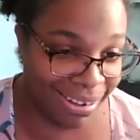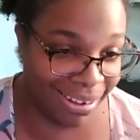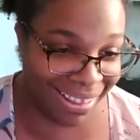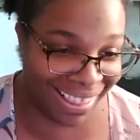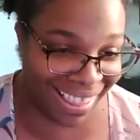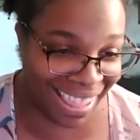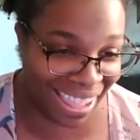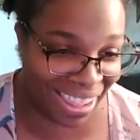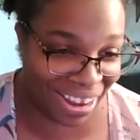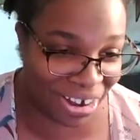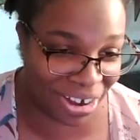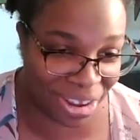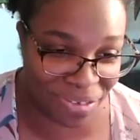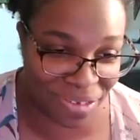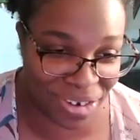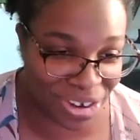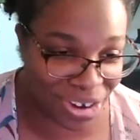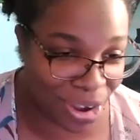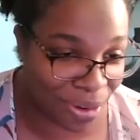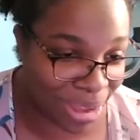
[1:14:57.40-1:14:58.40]
I don't
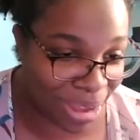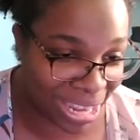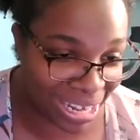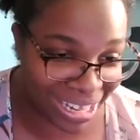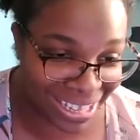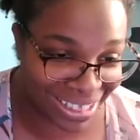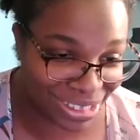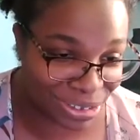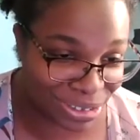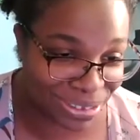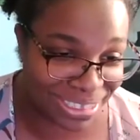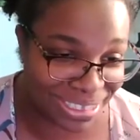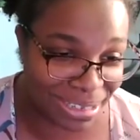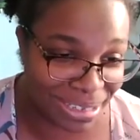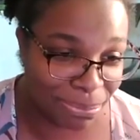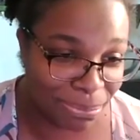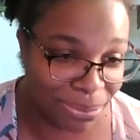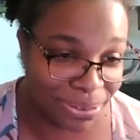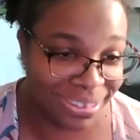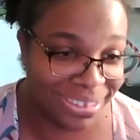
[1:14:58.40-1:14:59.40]
even know any of those
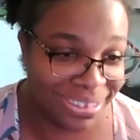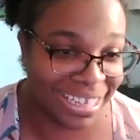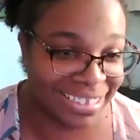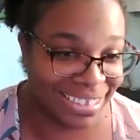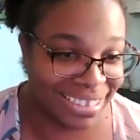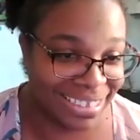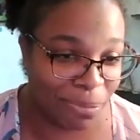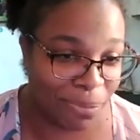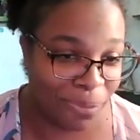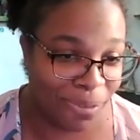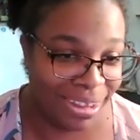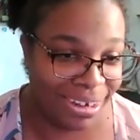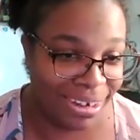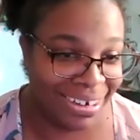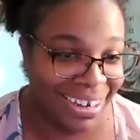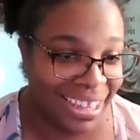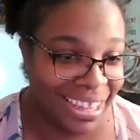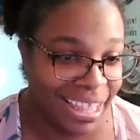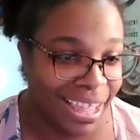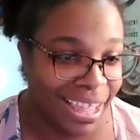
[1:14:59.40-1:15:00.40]
symbols except one.